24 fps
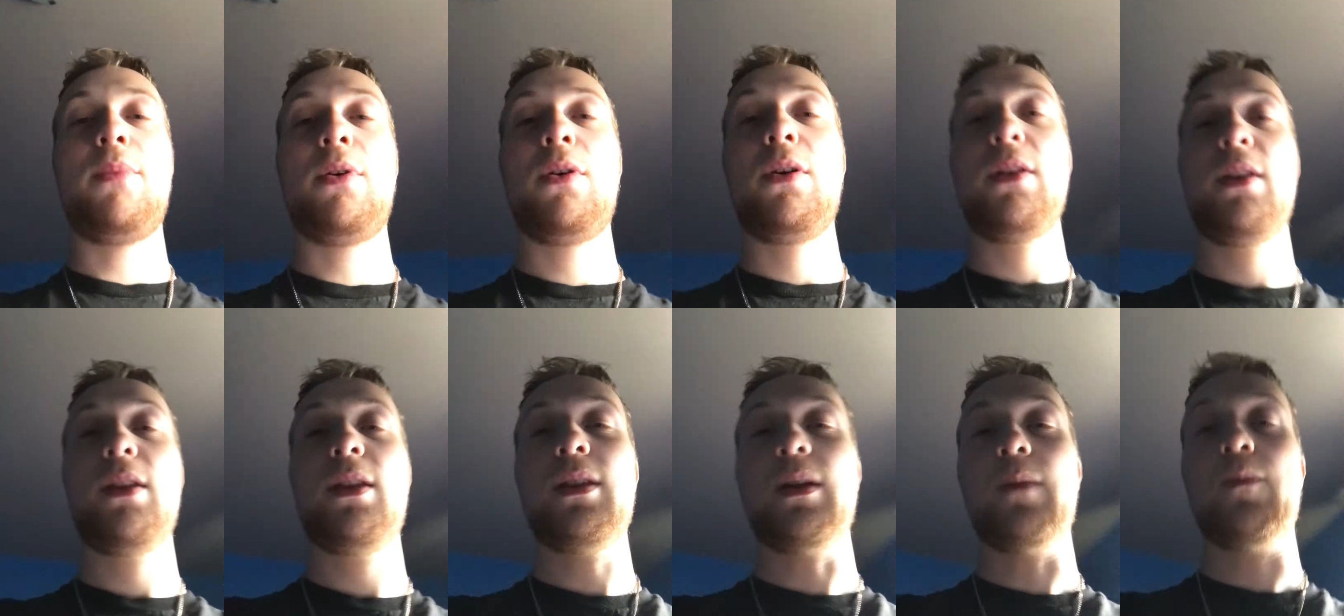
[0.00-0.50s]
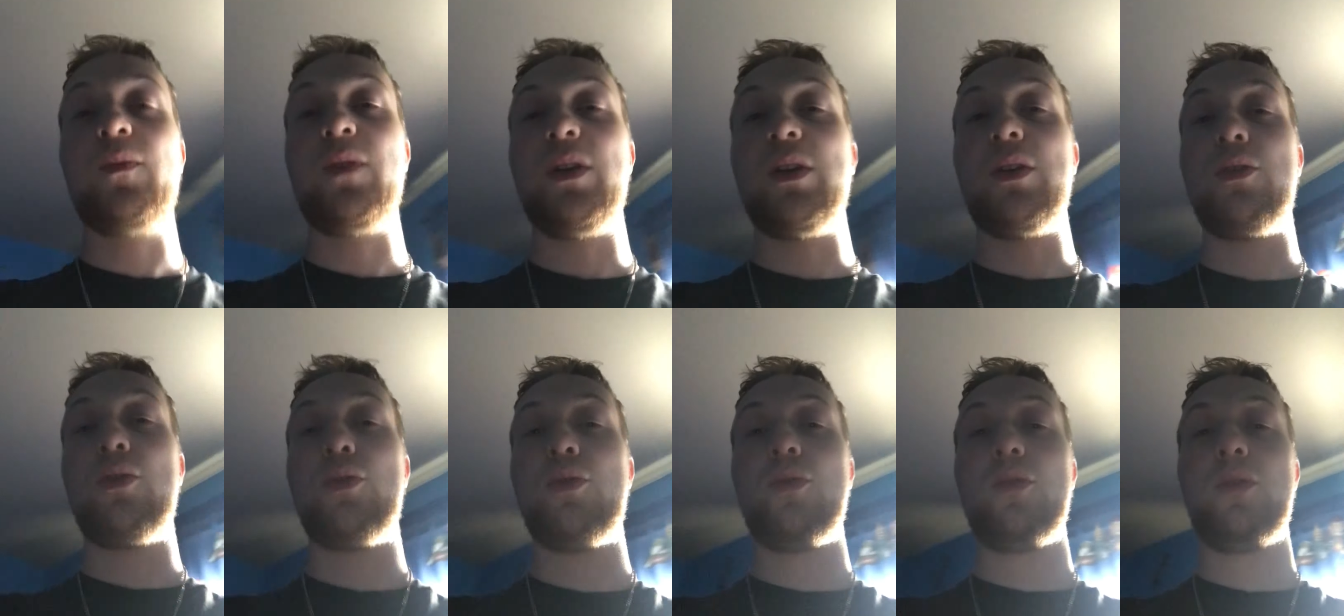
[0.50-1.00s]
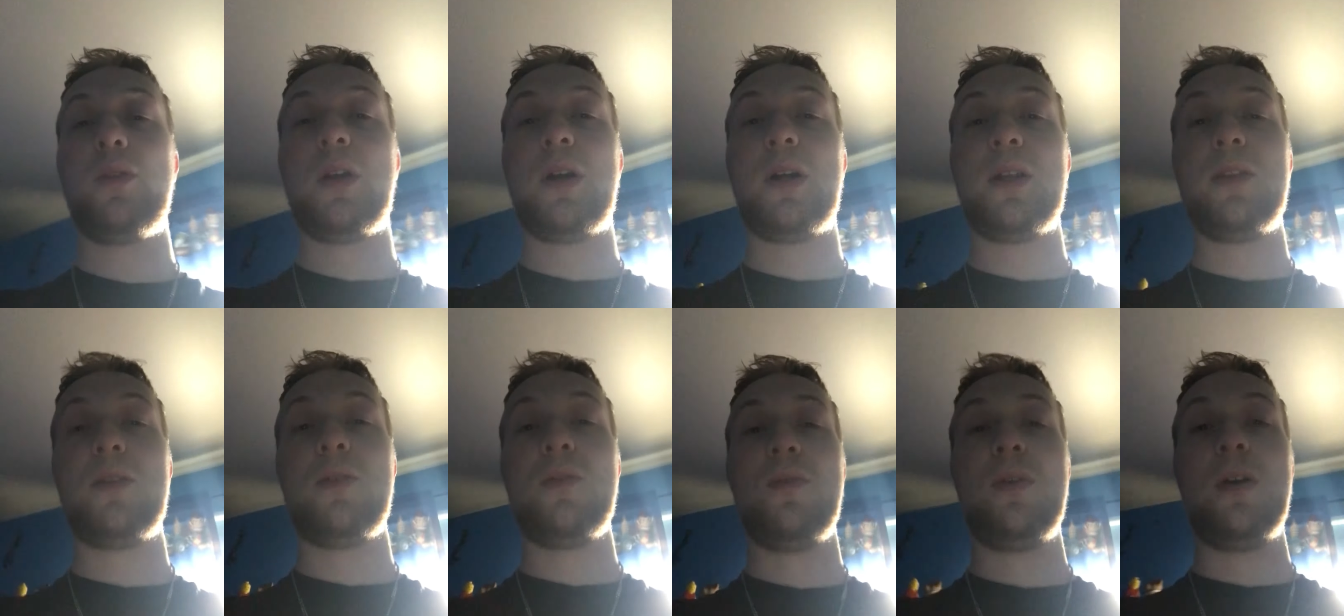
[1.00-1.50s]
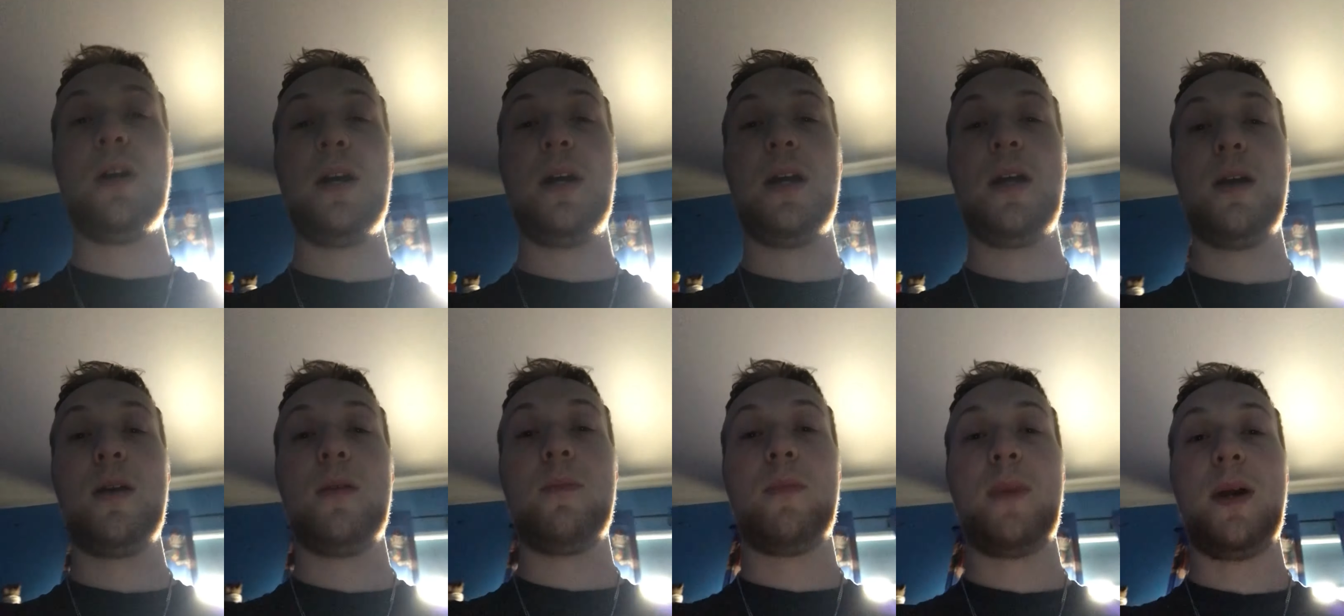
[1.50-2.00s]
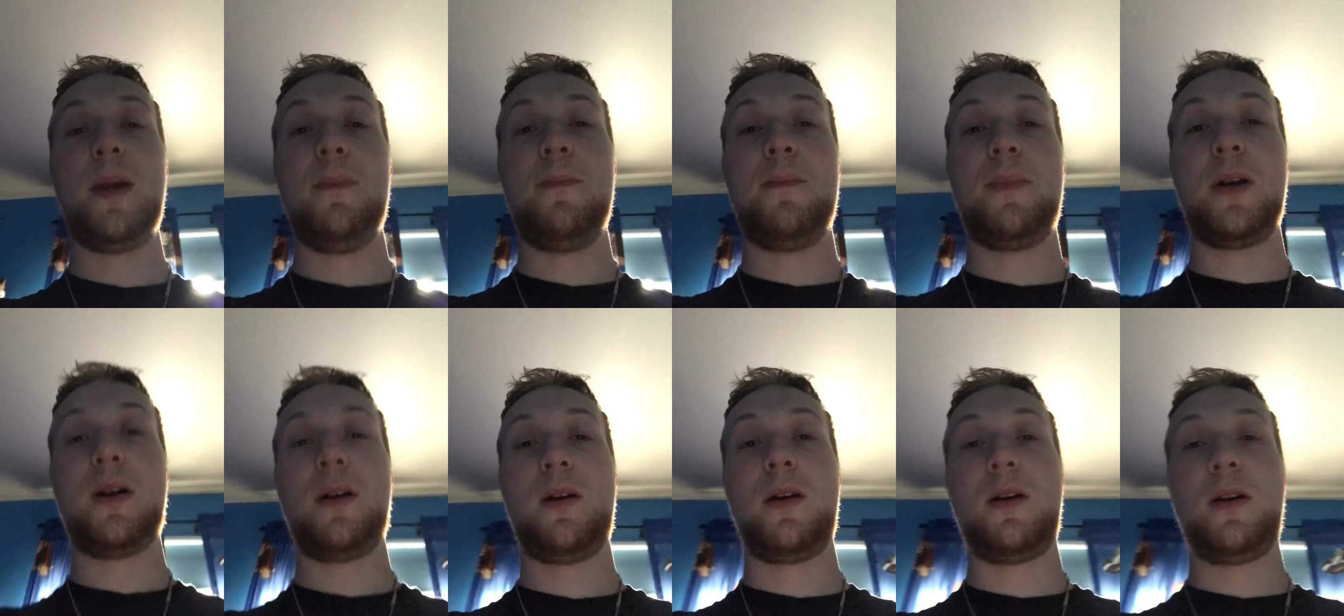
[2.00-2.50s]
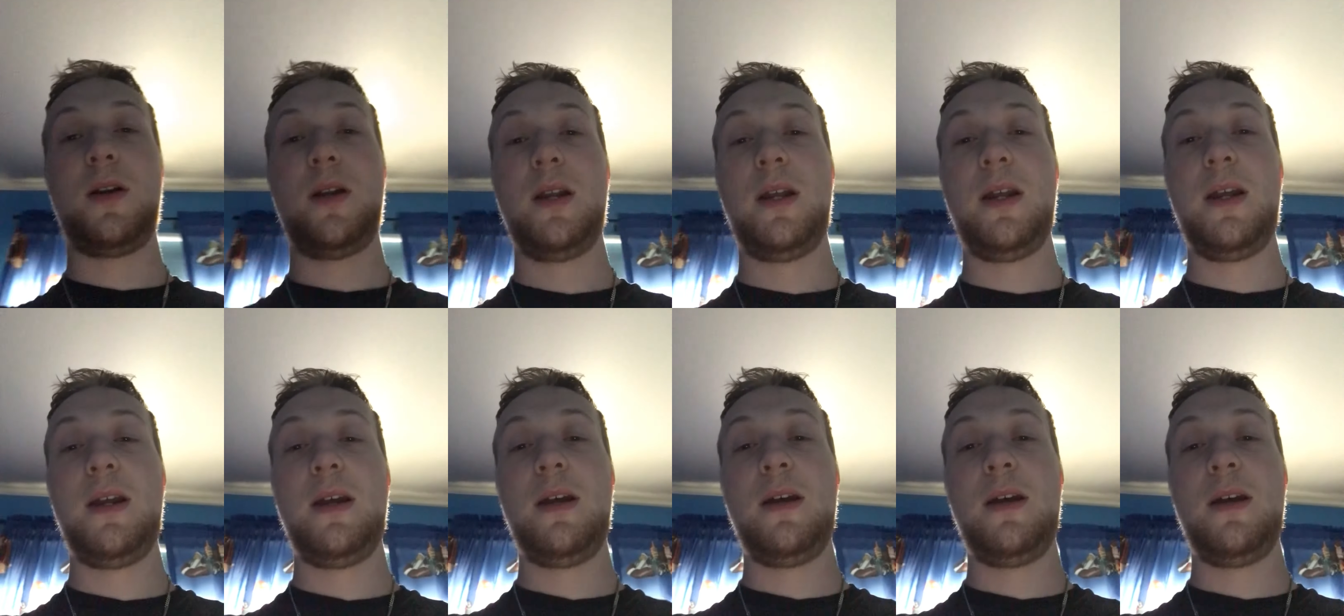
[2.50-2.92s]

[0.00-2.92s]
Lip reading: put something cool onto my burn.